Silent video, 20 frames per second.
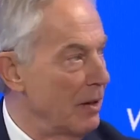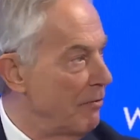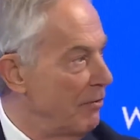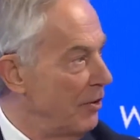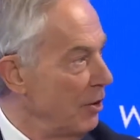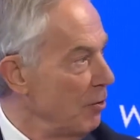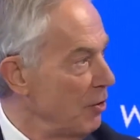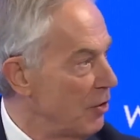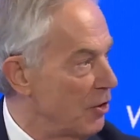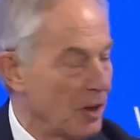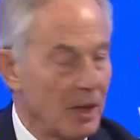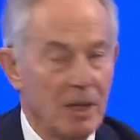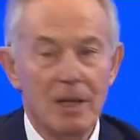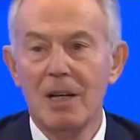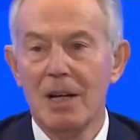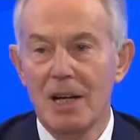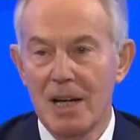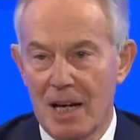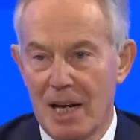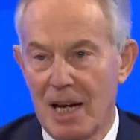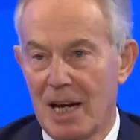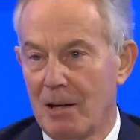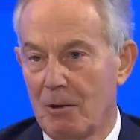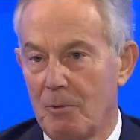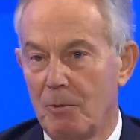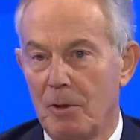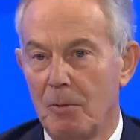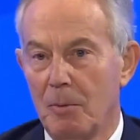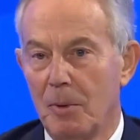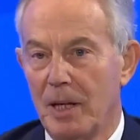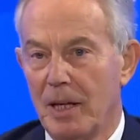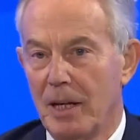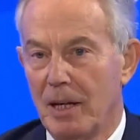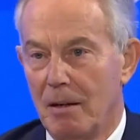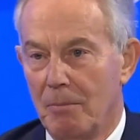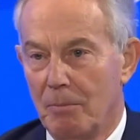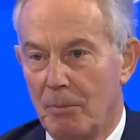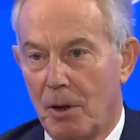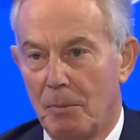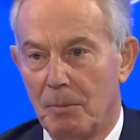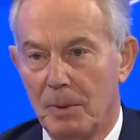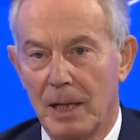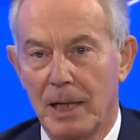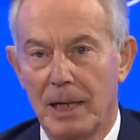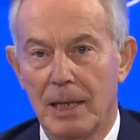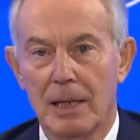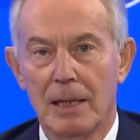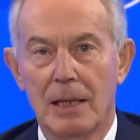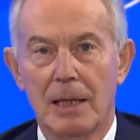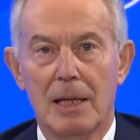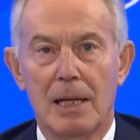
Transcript: the future equitably and properly.